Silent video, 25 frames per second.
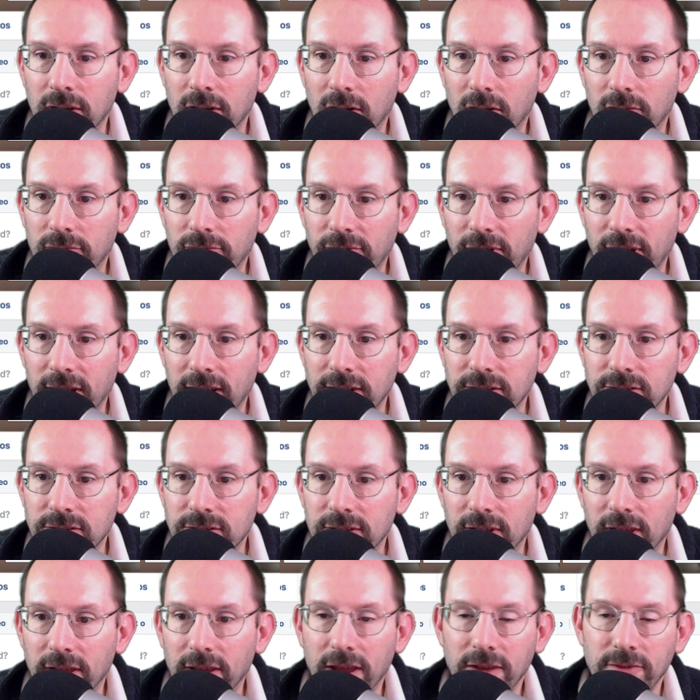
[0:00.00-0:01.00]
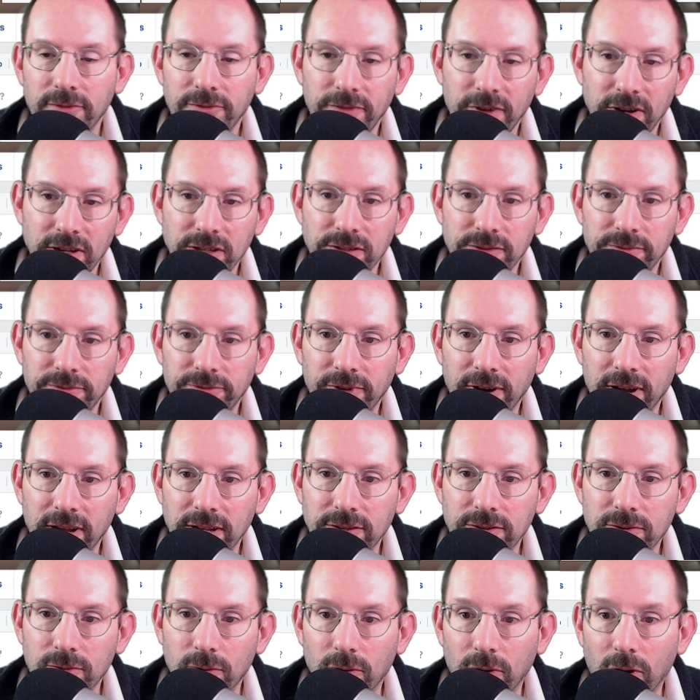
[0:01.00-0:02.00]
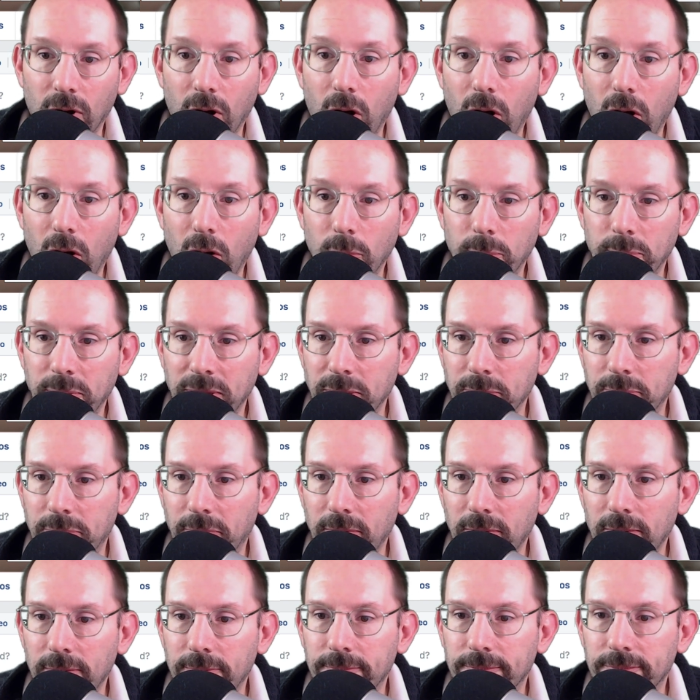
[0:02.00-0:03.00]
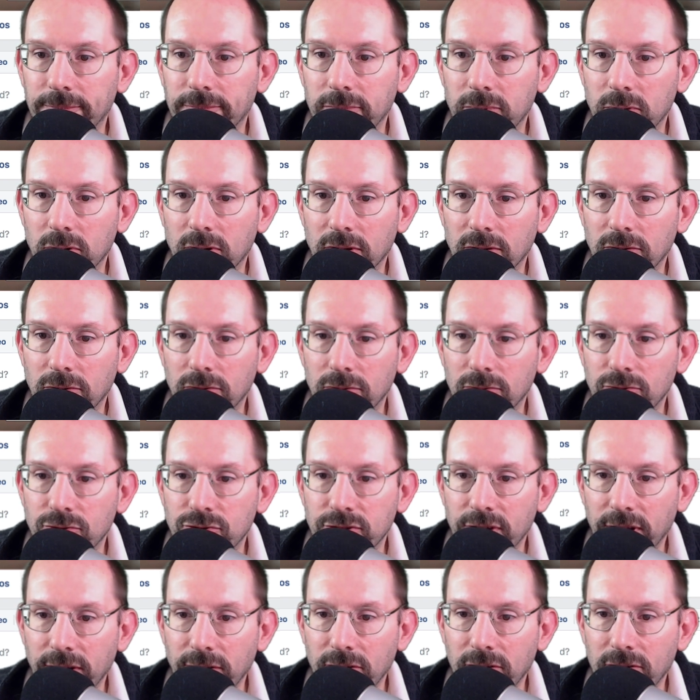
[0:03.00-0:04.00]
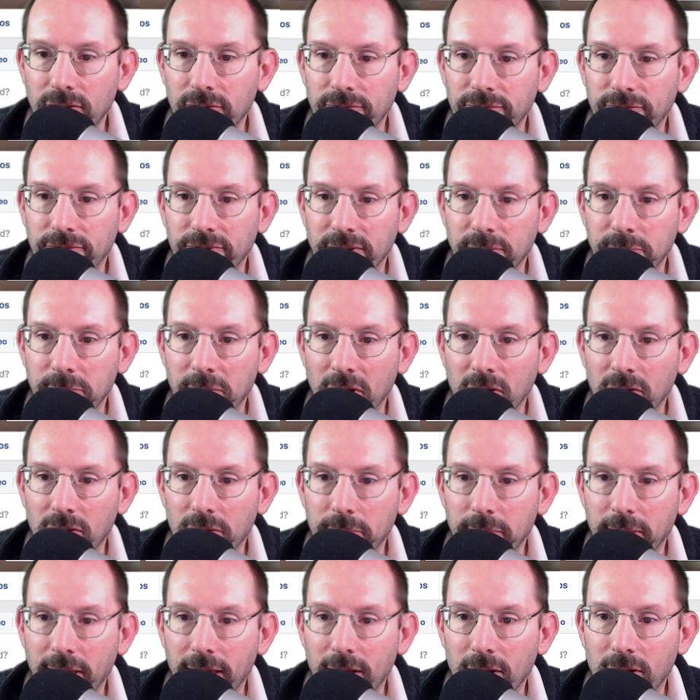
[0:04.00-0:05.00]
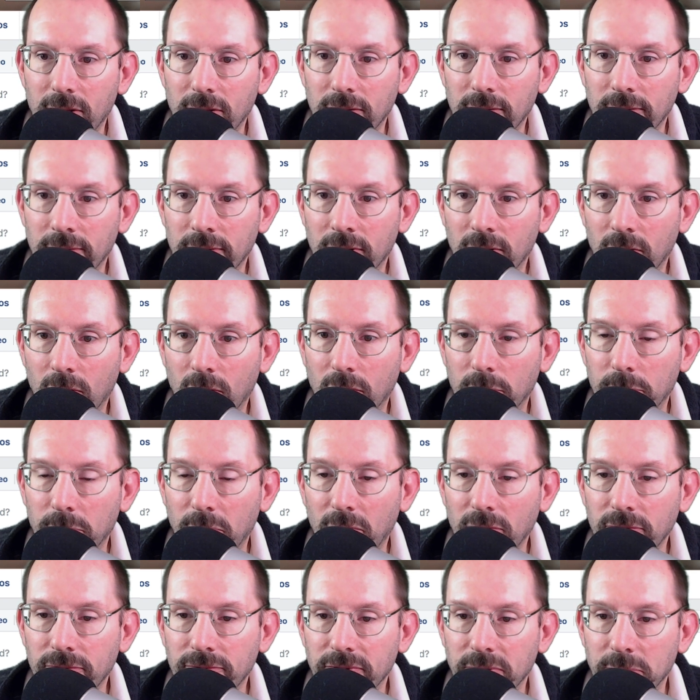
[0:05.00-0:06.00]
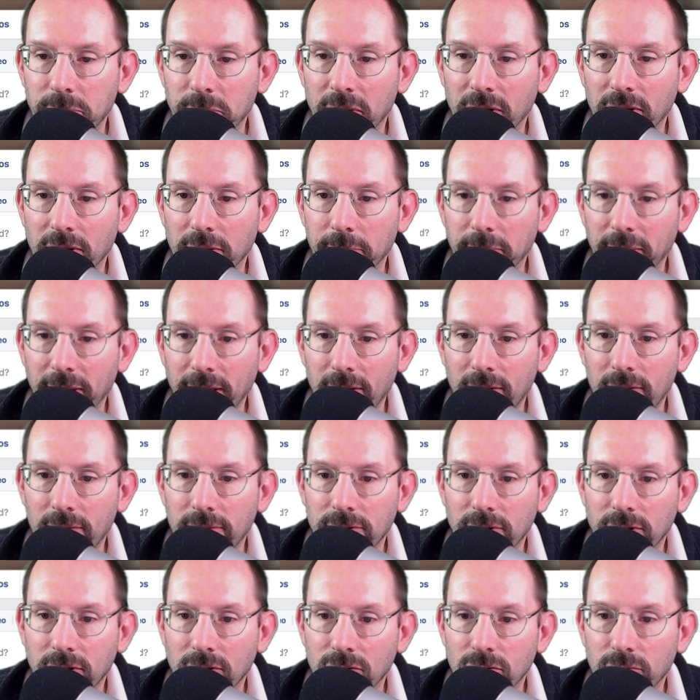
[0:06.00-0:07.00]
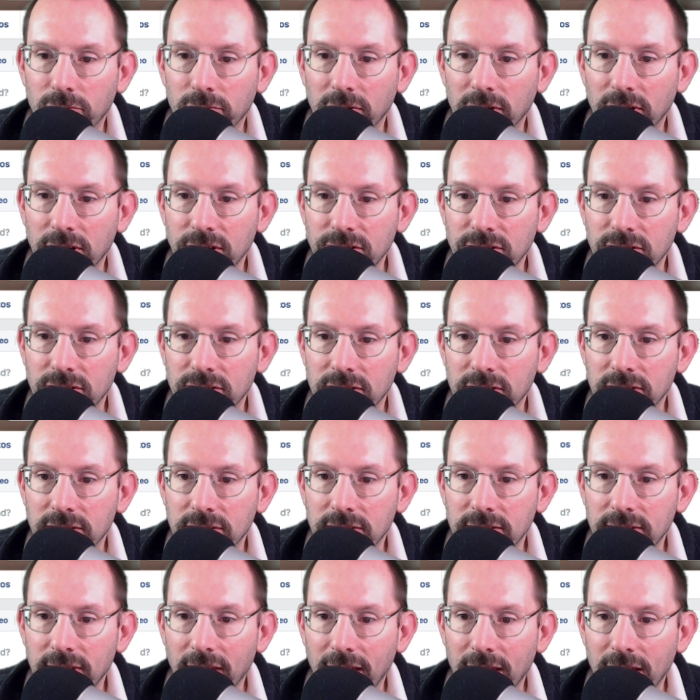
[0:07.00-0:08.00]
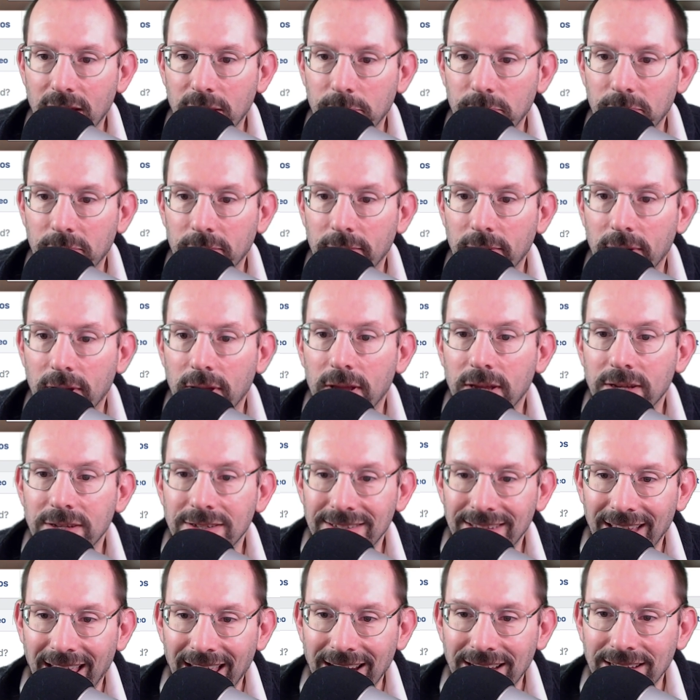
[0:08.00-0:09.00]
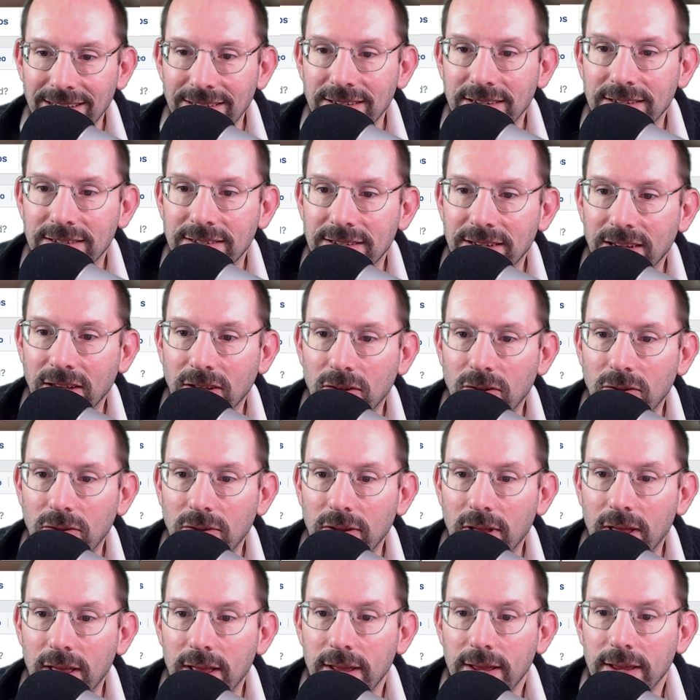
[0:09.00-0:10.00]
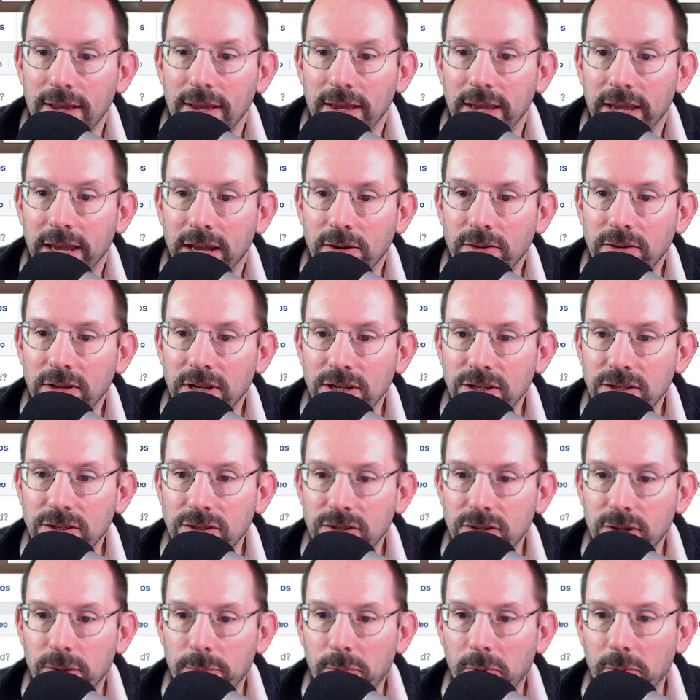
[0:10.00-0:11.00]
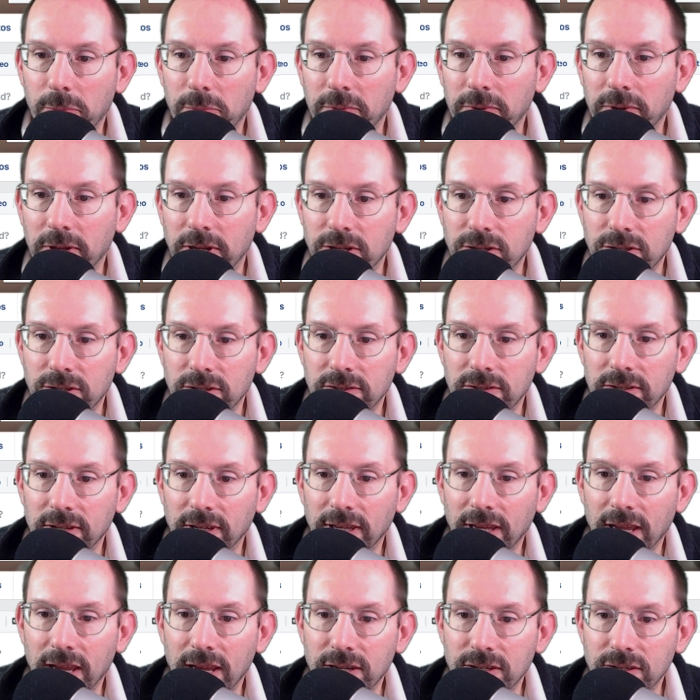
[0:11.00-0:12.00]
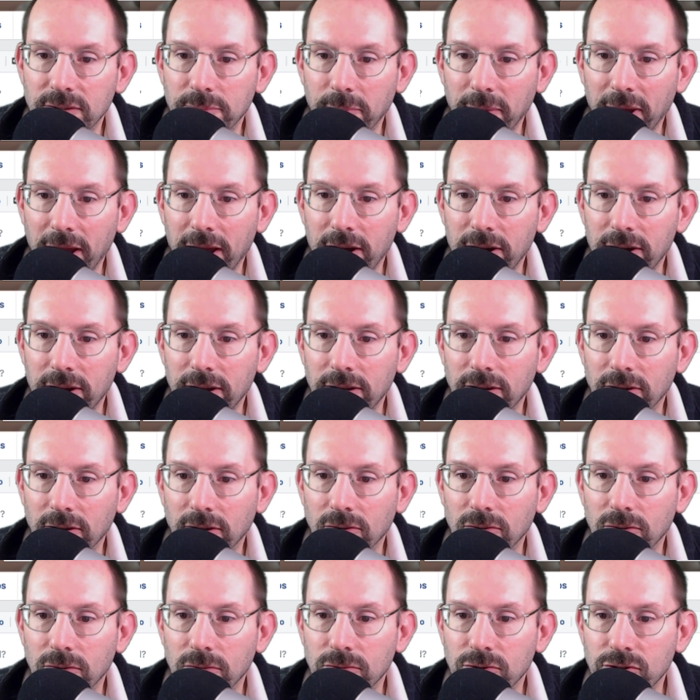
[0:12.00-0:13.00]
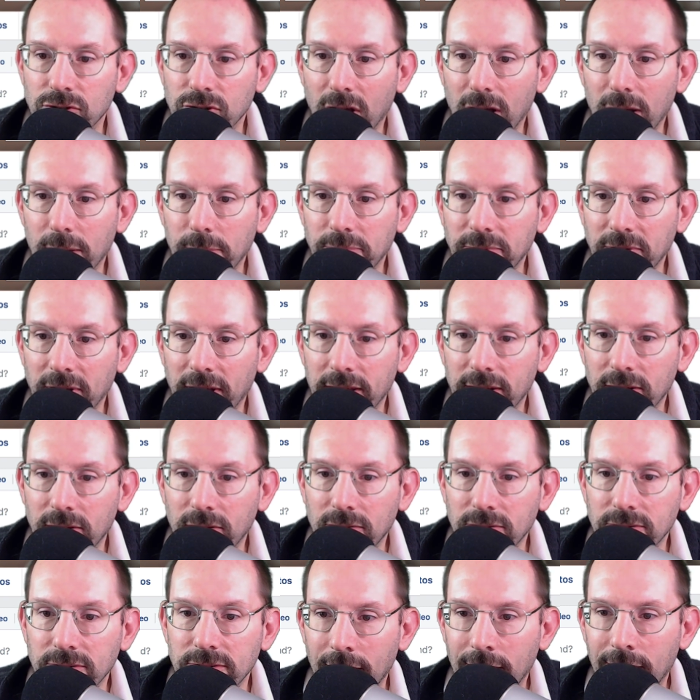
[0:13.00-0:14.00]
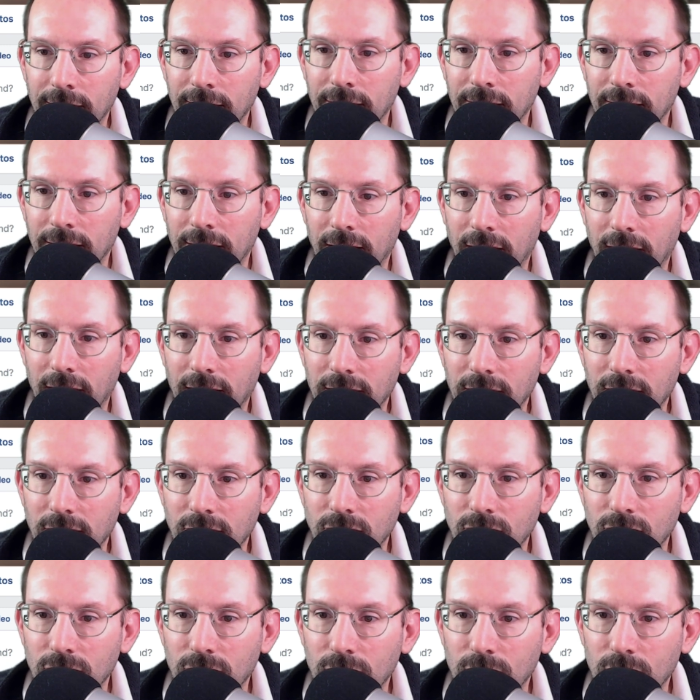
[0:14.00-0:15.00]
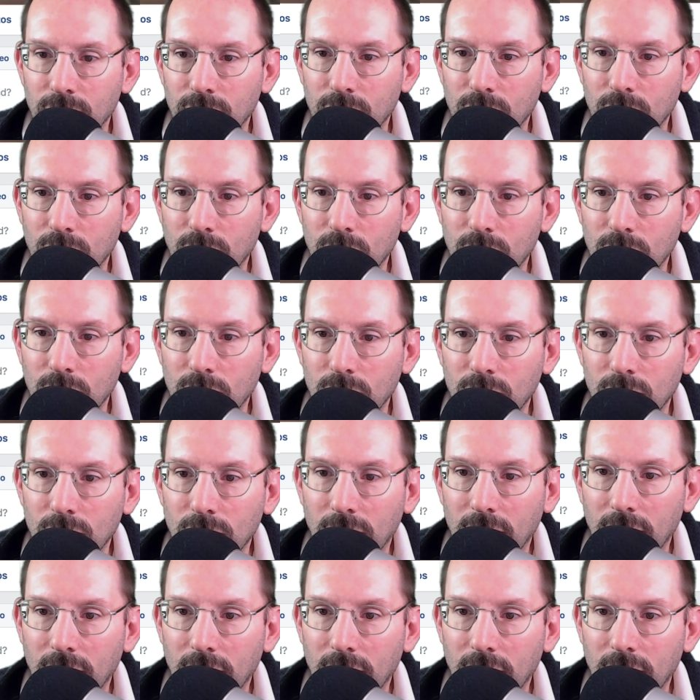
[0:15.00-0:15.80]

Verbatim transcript: friends, and friends of friends, or all people, you can do gender, female or male, or both female and male. You can do relationship status, status, single, in relationship, open relationship, engaged, and married. You can do job titles. I'm gonna do